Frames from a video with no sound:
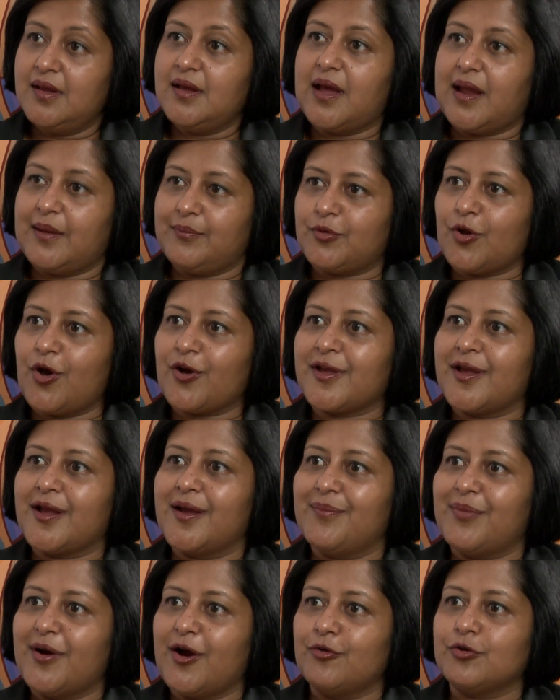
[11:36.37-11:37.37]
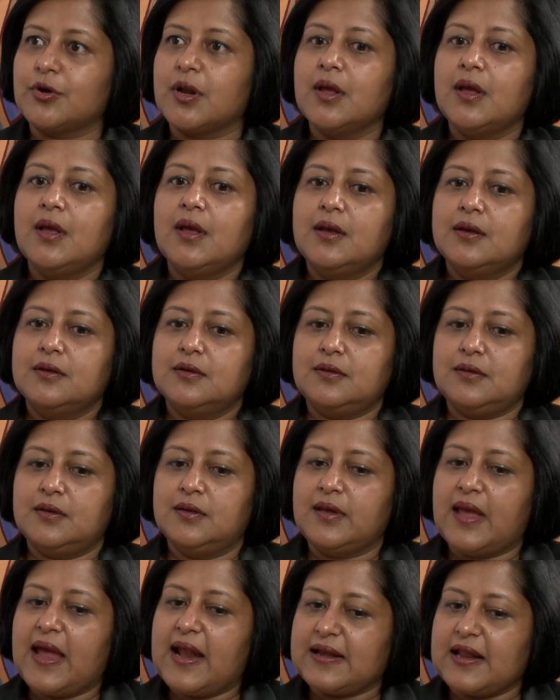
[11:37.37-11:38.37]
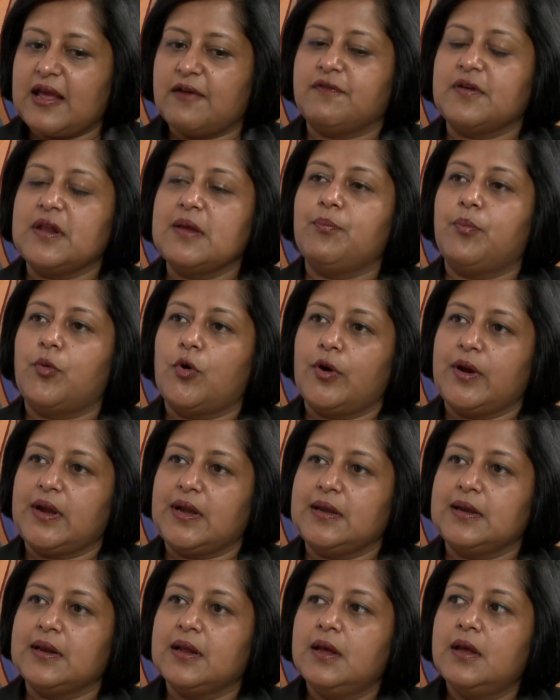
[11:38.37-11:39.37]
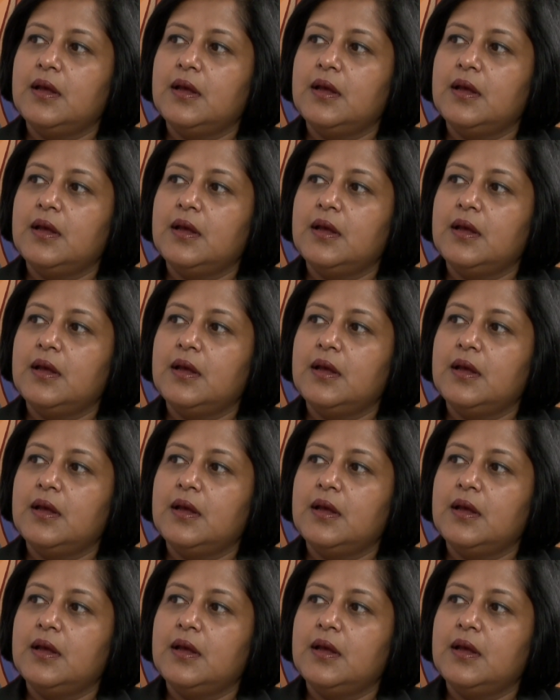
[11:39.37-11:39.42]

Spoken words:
I'm talking about at every point